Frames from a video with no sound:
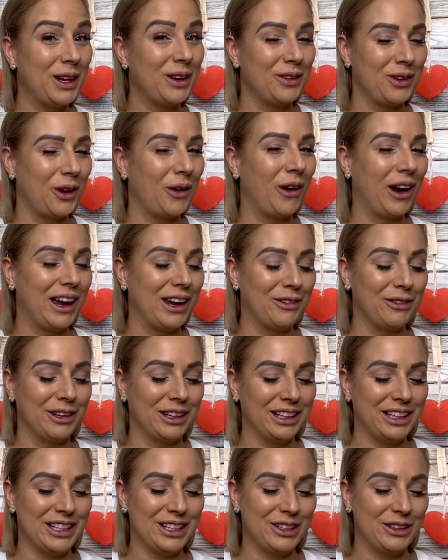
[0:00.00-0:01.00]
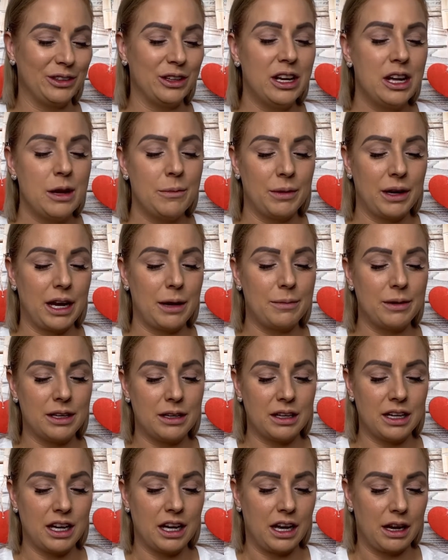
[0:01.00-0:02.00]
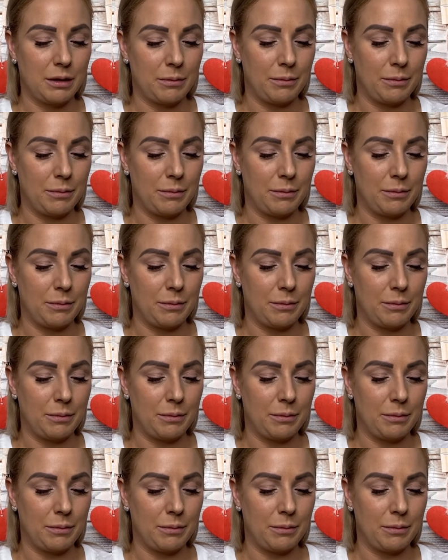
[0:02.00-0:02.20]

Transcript: you know I really do, but I've been cutting